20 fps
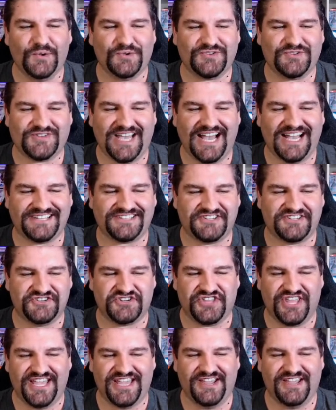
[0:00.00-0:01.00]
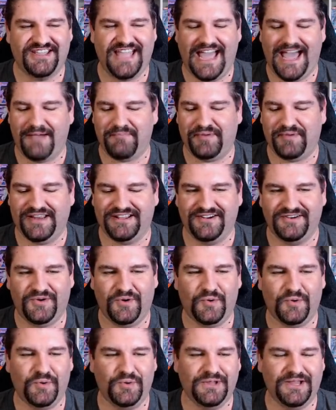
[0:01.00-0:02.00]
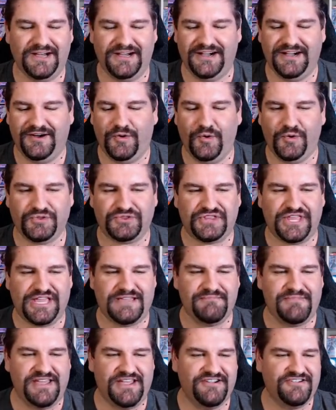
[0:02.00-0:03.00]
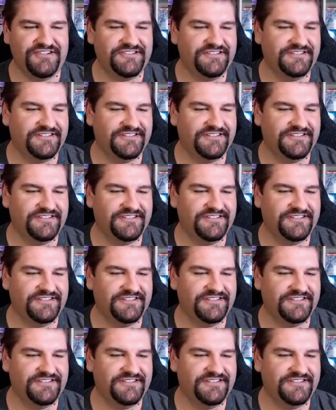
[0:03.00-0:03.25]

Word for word: sausage thing happening. A whole, uh, whole theme here.